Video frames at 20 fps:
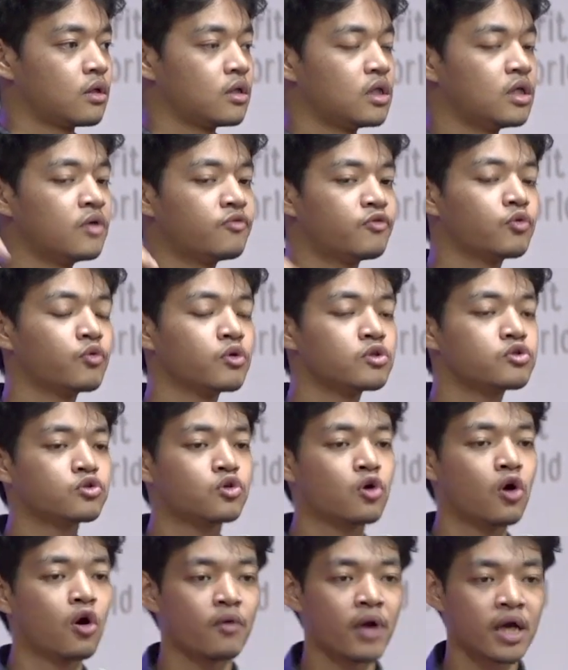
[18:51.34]
If you want to
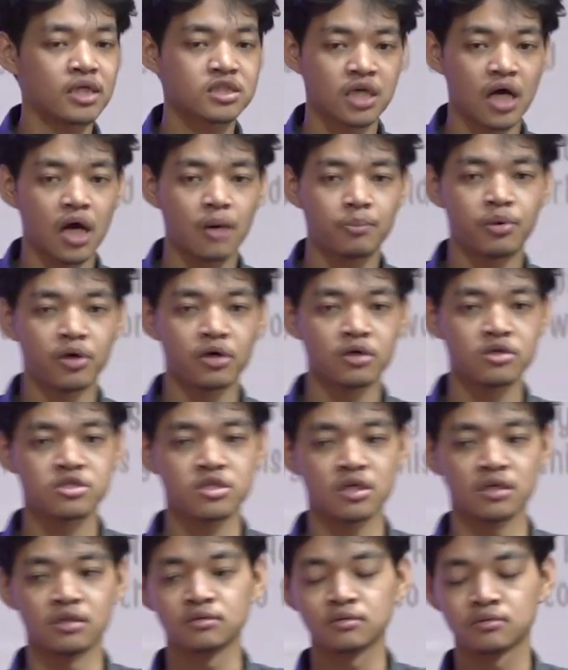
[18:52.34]
correct a
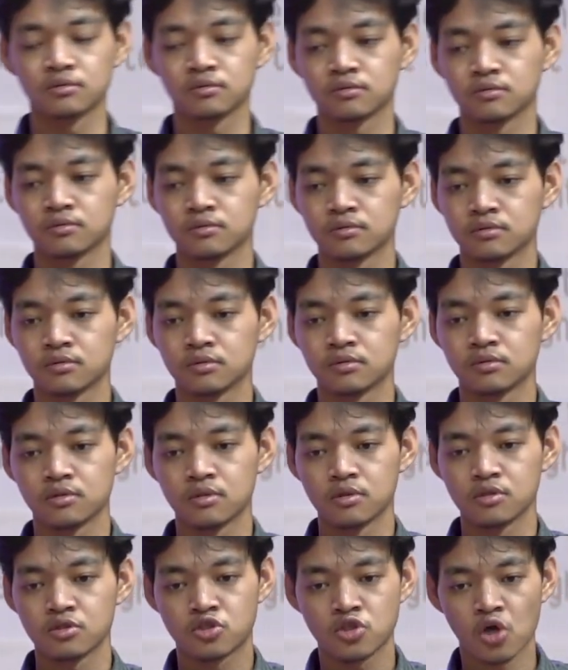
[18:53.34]
person,
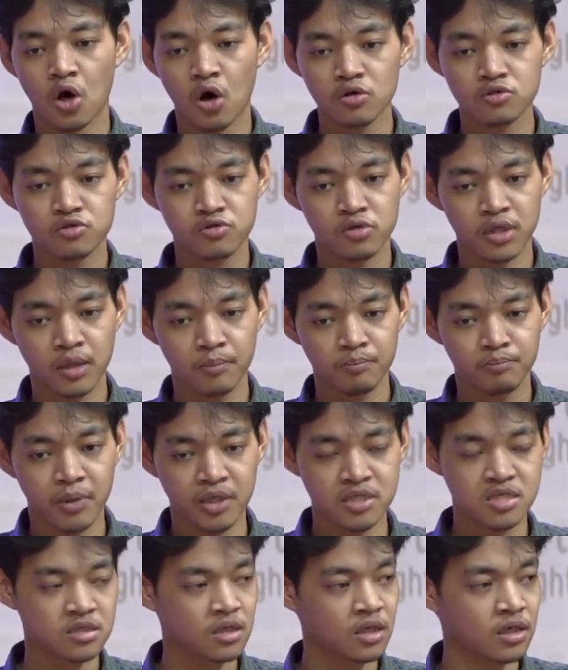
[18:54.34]
talk to them
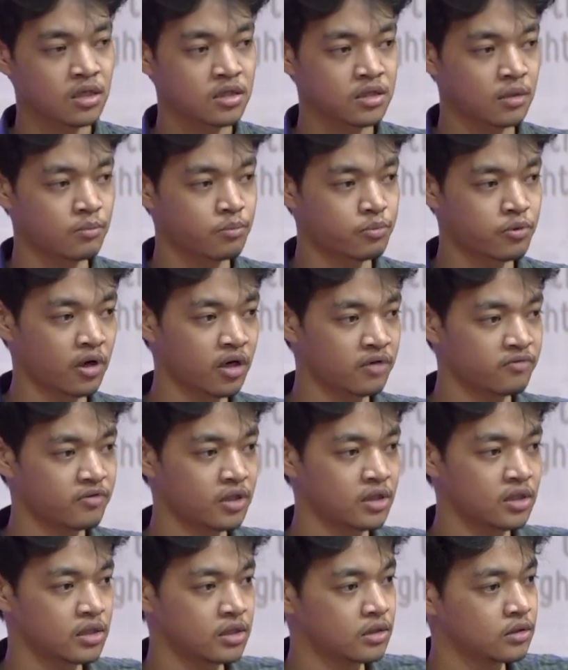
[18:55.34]
personally and
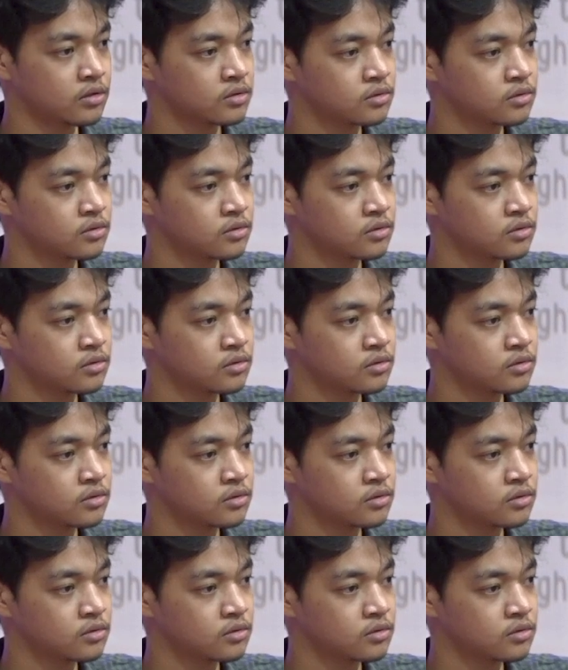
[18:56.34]
privately.